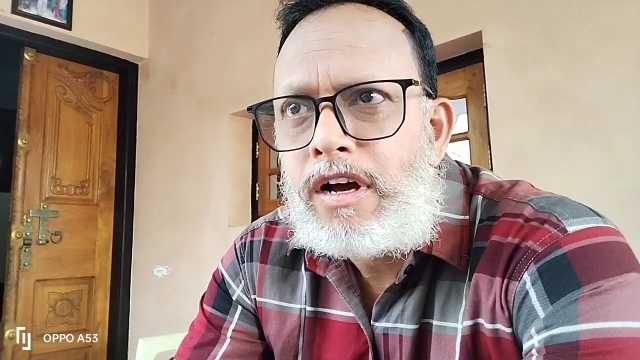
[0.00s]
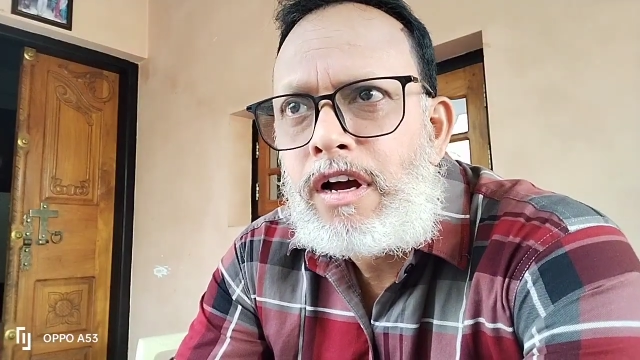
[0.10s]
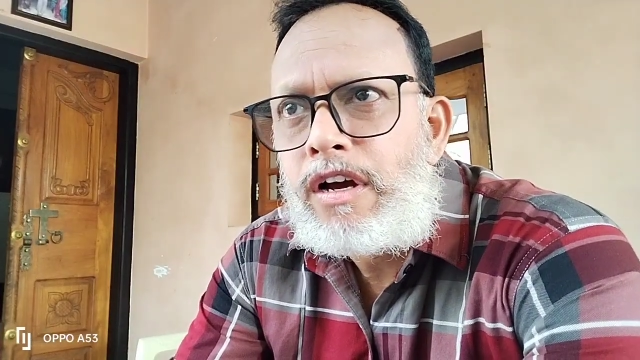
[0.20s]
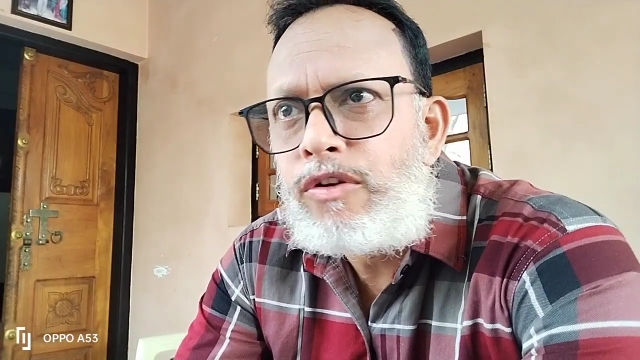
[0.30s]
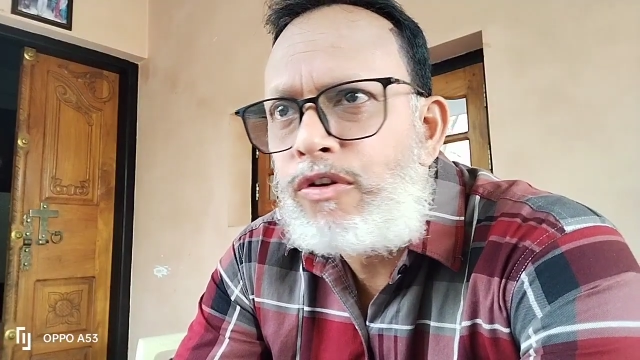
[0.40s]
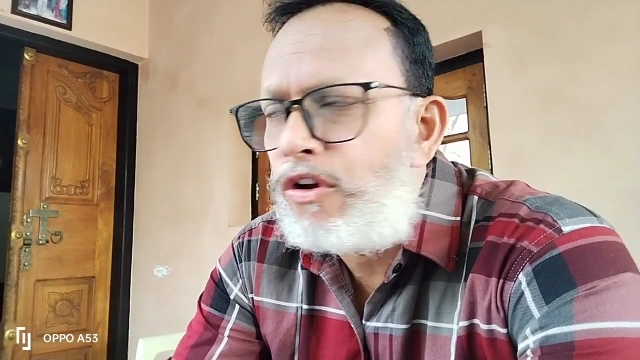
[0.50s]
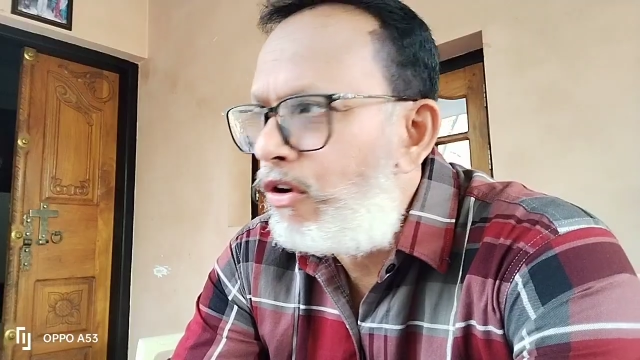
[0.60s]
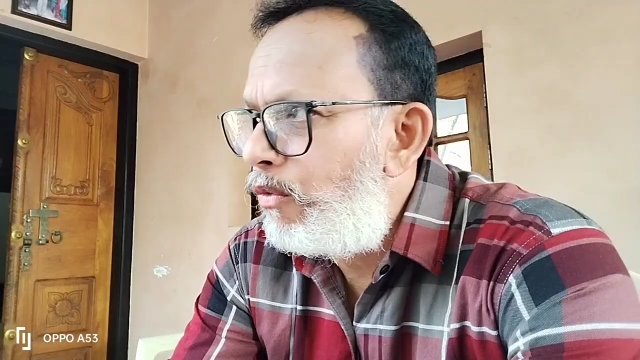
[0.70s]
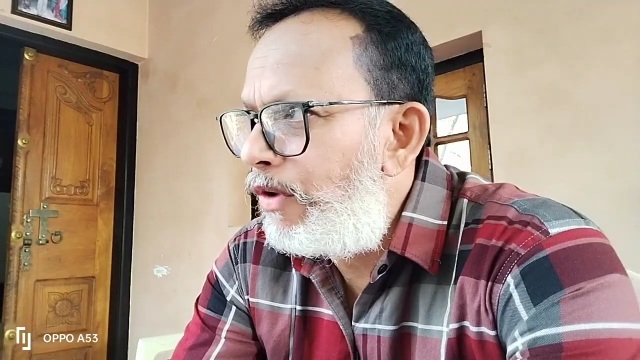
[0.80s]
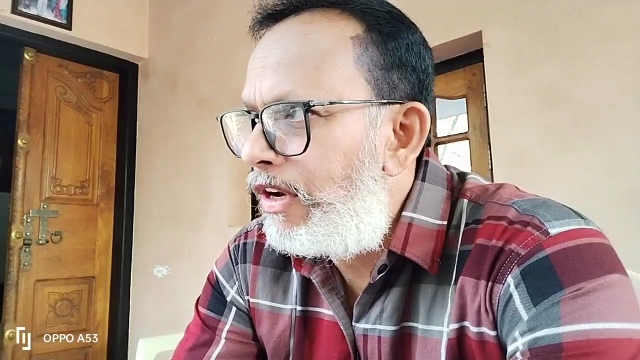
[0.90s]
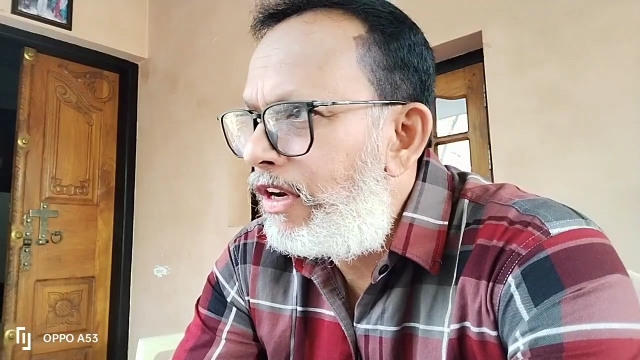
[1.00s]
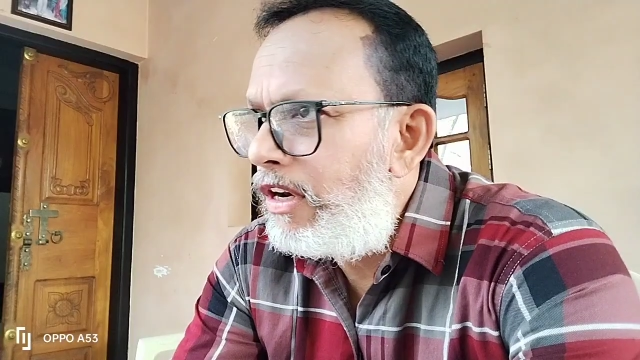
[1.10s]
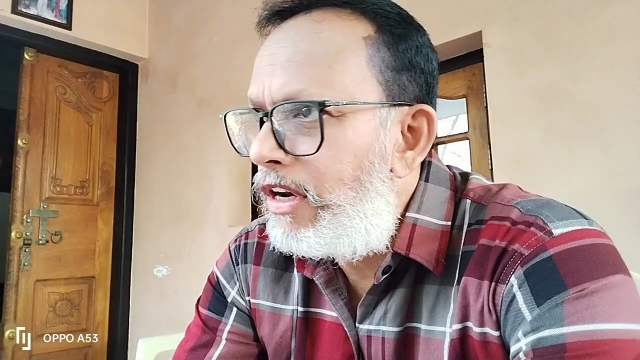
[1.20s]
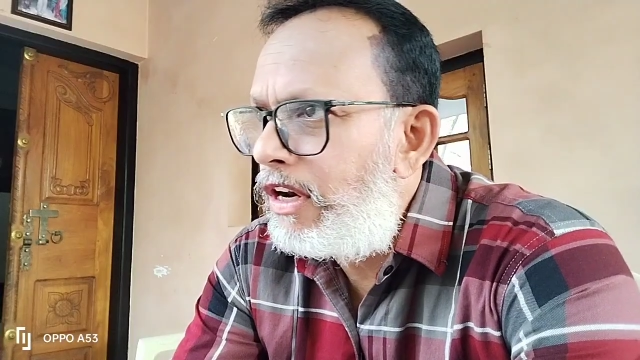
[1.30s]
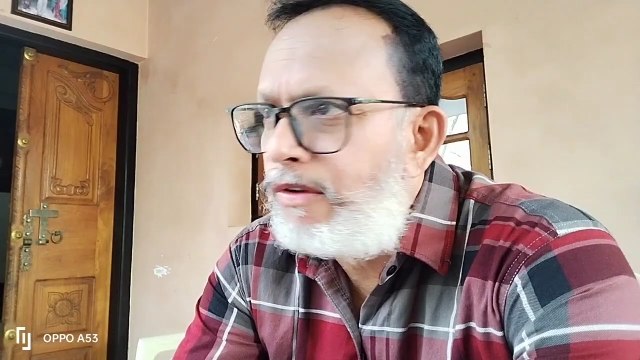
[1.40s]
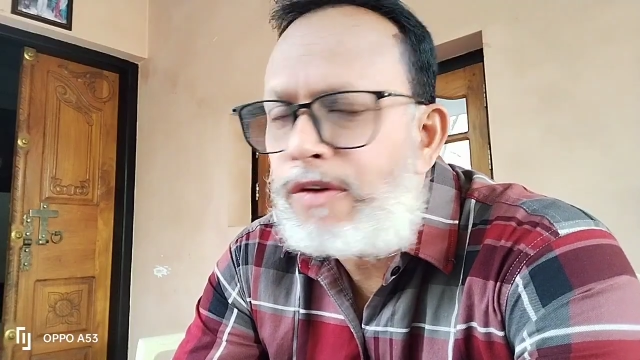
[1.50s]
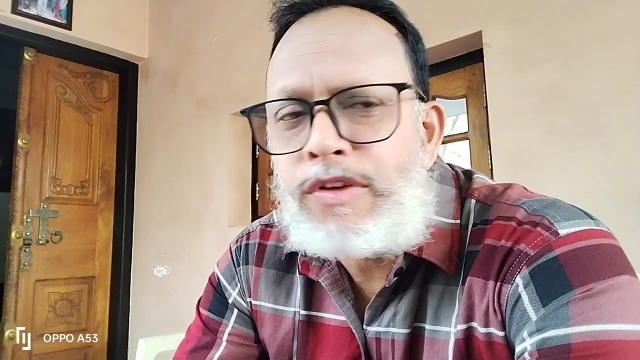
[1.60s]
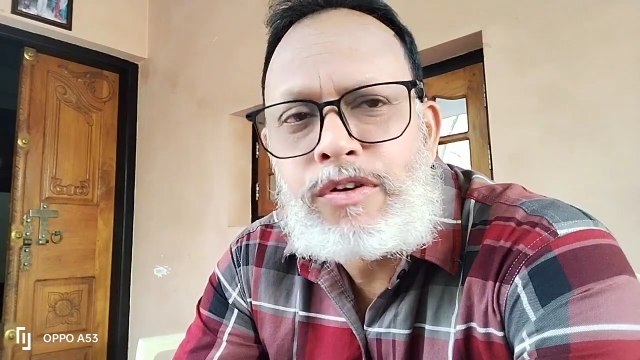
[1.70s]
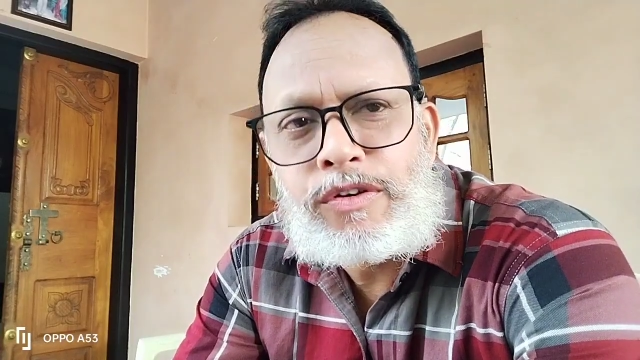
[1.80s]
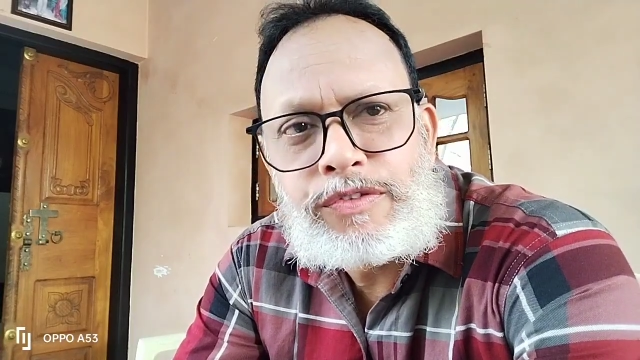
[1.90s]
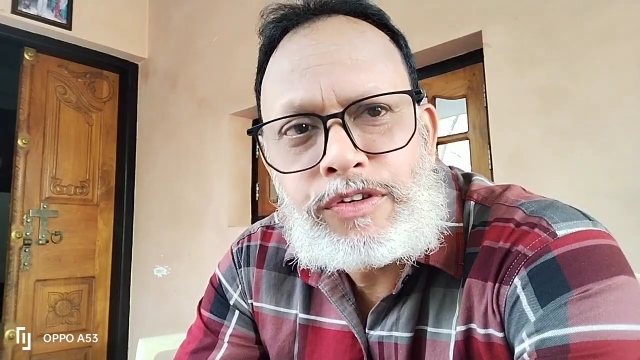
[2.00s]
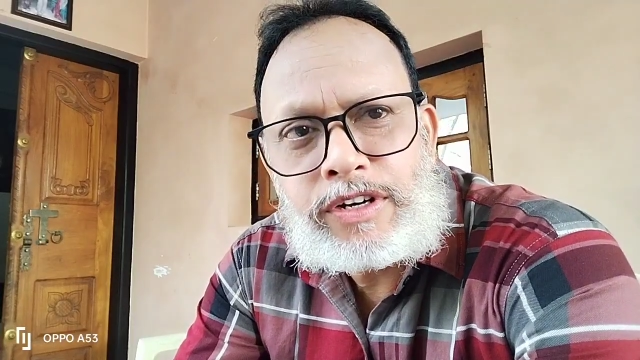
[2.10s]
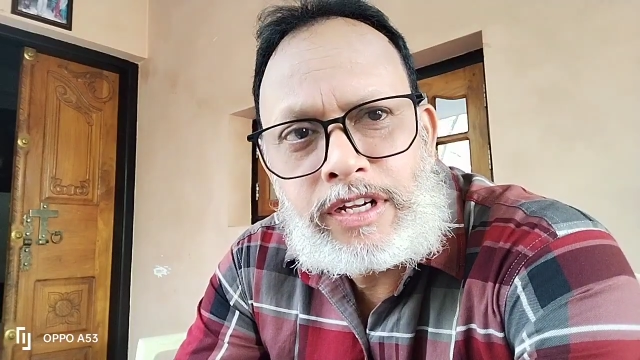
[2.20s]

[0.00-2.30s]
Whenever we go for